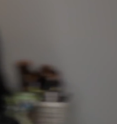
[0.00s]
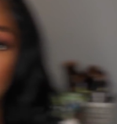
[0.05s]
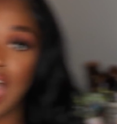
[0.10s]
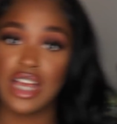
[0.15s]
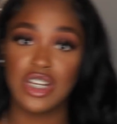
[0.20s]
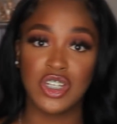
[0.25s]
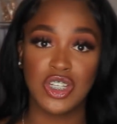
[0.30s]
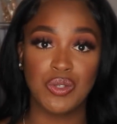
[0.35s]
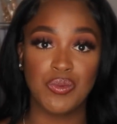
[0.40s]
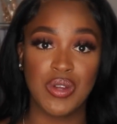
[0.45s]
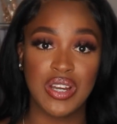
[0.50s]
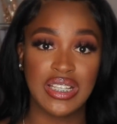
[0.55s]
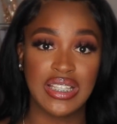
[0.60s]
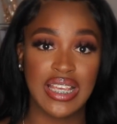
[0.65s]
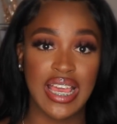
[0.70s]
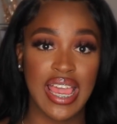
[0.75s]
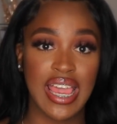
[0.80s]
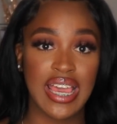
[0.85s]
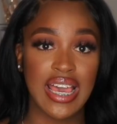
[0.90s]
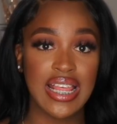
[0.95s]
I just want to
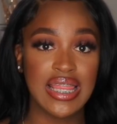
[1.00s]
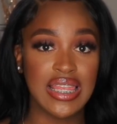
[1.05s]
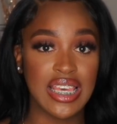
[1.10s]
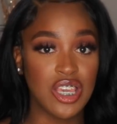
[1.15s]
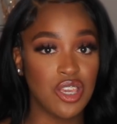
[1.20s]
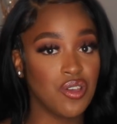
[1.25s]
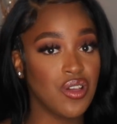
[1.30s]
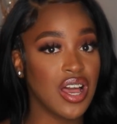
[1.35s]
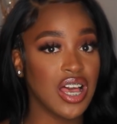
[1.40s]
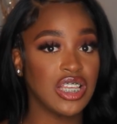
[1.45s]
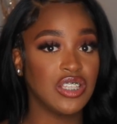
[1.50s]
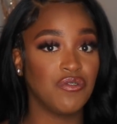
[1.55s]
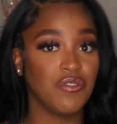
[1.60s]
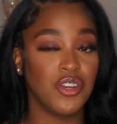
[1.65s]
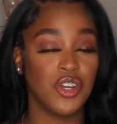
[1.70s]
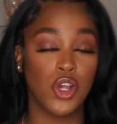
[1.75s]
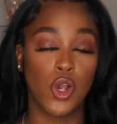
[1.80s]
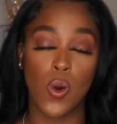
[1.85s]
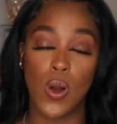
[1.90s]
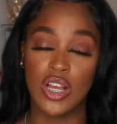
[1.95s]
say thank you guys for
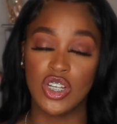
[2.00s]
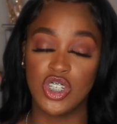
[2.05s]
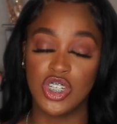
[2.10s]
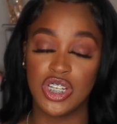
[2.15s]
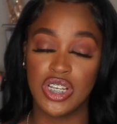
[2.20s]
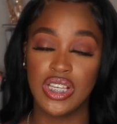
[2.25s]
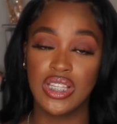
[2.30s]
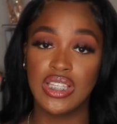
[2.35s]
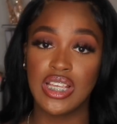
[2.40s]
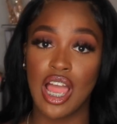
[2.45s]
your questions.